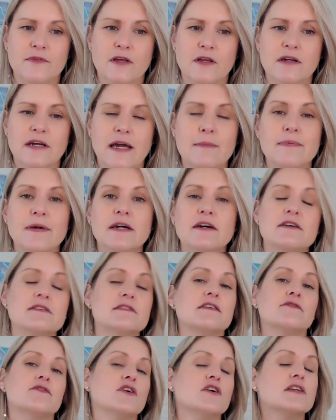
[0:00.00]
Okay, because
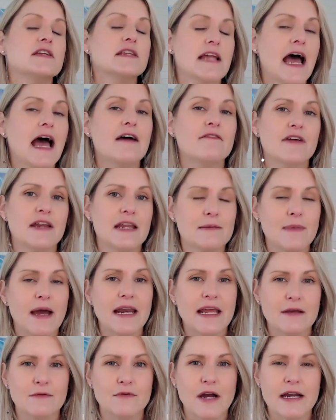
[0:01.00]
if you didn't have any
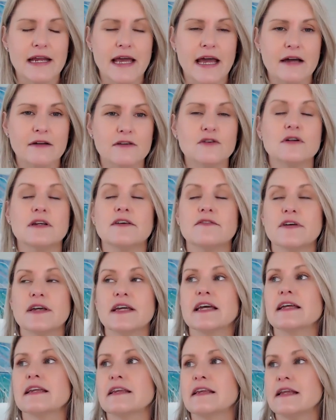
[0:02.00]
money right now and you're living
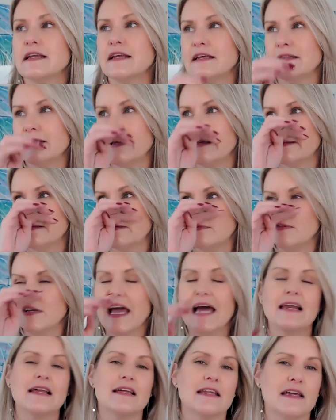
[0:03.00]
in in this
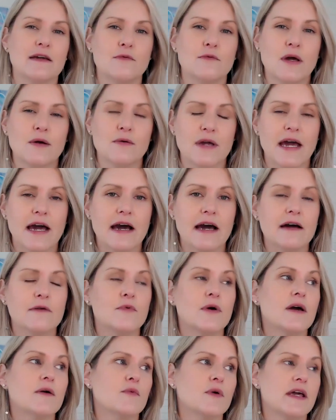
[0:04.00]
reality where we are,
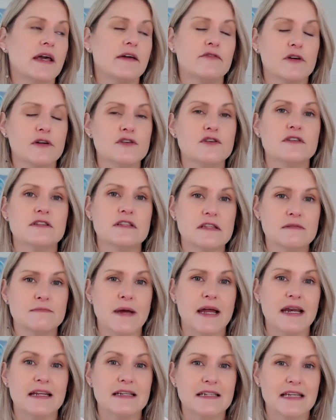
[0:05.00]
where we everyone uses
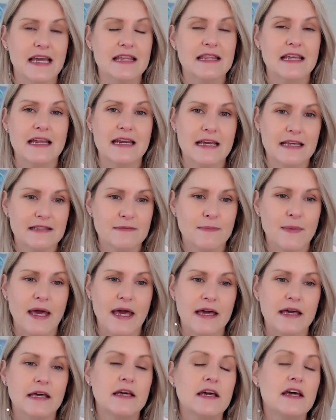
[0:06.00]
money to get their needs
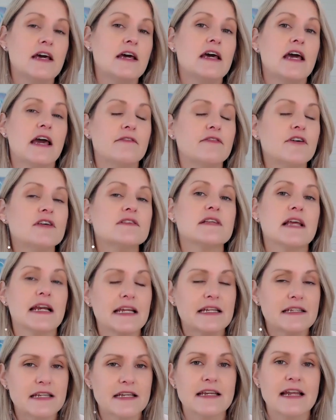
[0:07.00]
met, if you
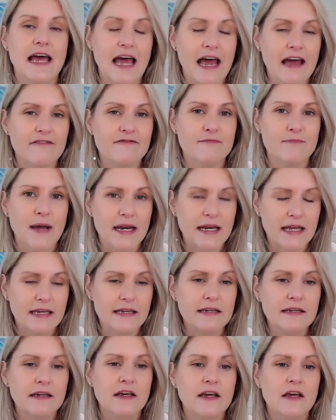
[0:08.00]
suddenly didn't have
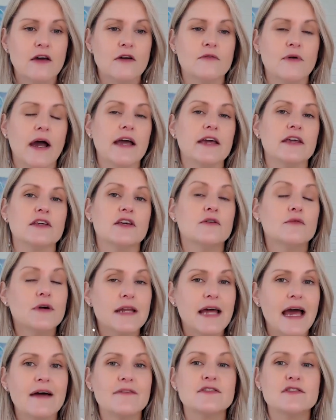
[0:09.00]
money, right, you would
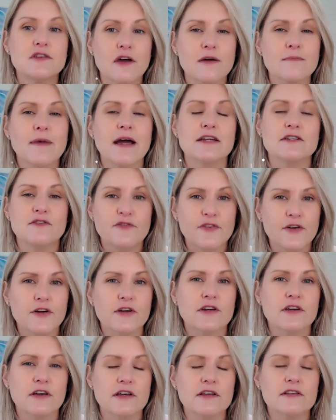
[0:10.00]
have so much
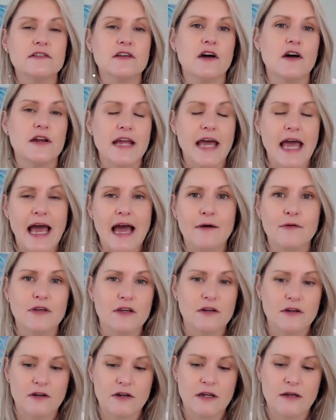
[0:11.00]
focus on how
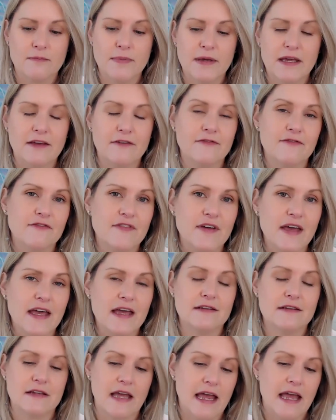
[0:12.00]
you're going to be
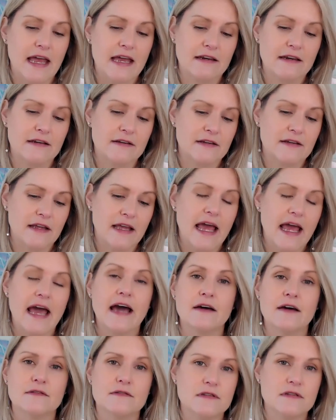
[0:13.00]
fed and
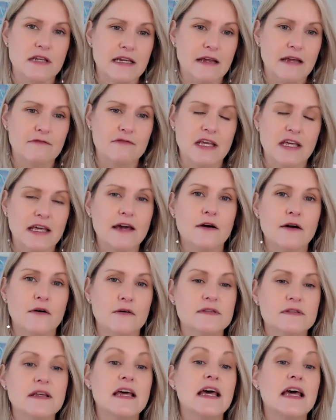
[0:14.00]
housed and everything
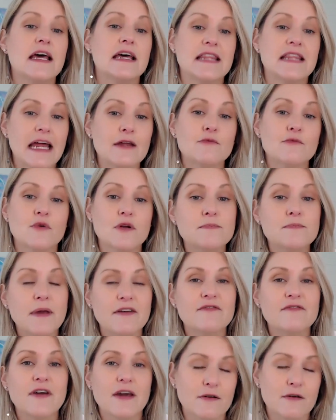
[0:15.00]
else that it would
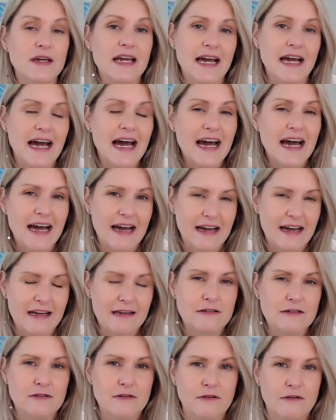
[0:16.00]
be very
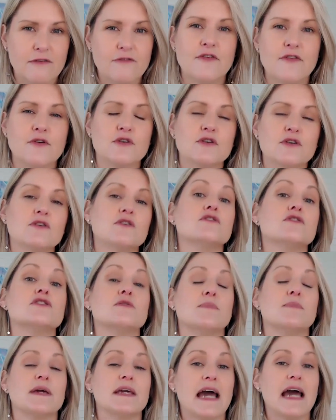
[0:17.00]
hard for you to
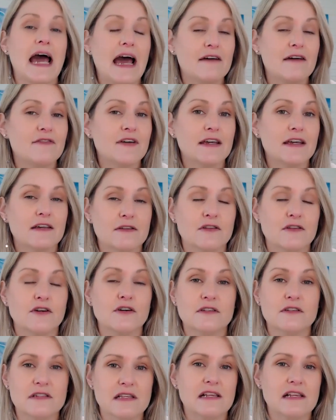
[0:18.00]
be having
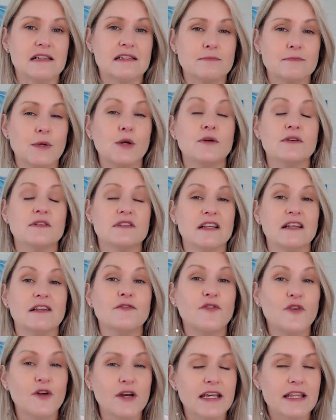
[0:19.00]
those experiences
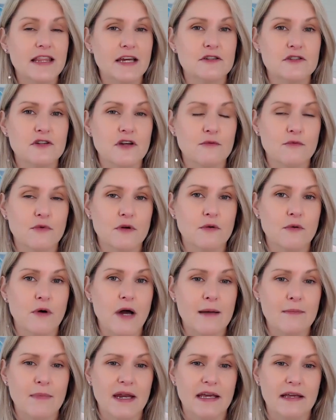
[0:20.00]
fully that don't
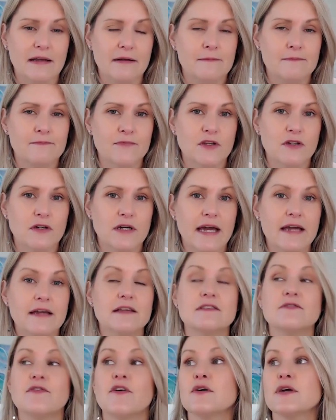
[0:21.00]
require money. Okay,
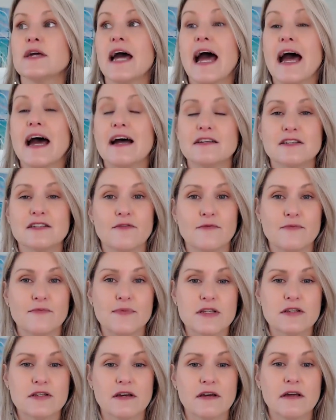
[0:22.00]
it's very hard to
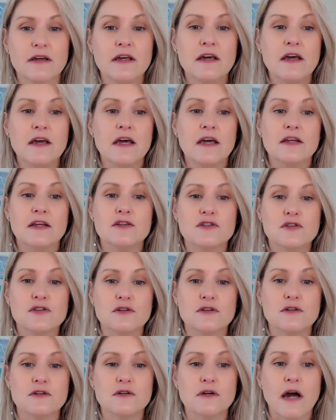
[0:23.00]
to
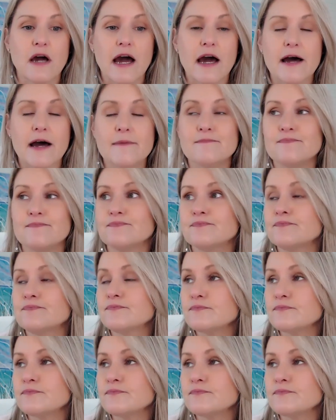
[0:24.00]
to um,